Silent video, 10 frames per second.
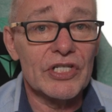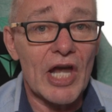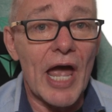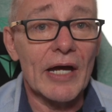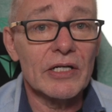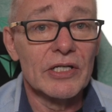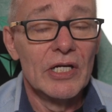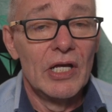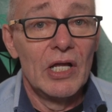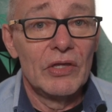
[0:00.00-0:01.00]
checked
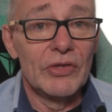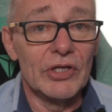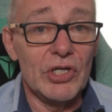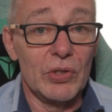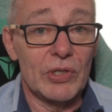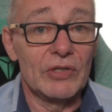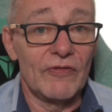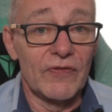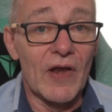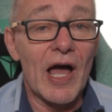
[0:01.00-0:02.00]
that you can
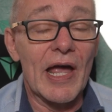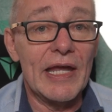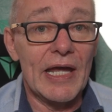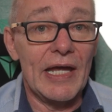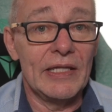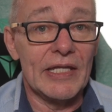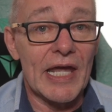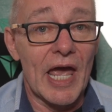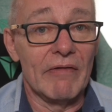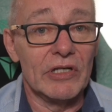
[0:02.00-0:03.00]
fly in
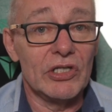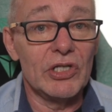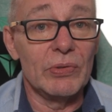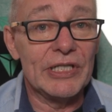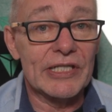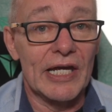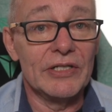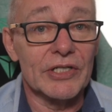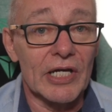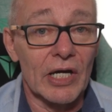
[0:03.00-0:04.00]
the area you
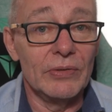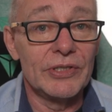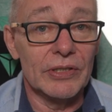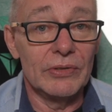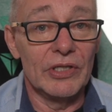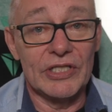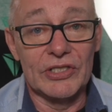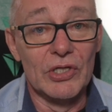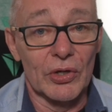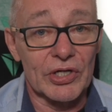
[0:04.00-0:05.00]
intend to go to,
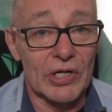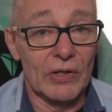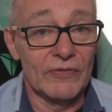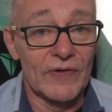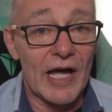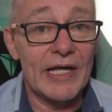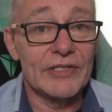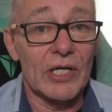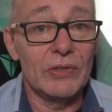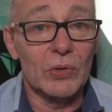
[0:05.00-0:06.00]
that not a no fly
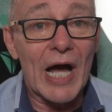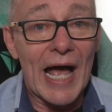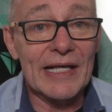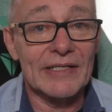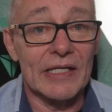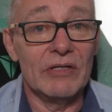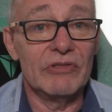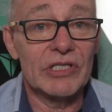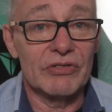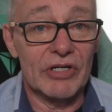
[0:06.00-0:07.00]
zone or has any
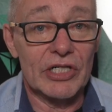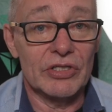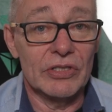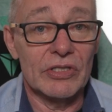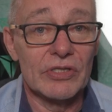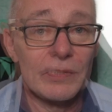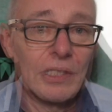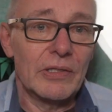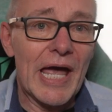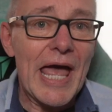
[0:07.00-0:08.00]
restrictions.
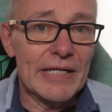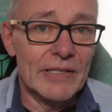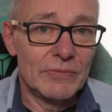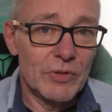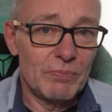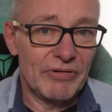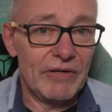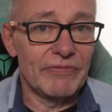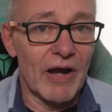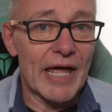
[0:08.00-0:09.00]
Okay,
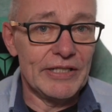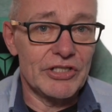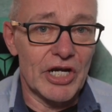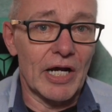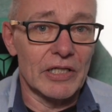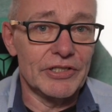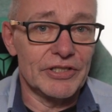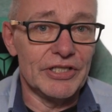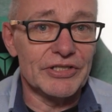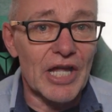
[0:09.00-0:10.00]
pre-flight checklist is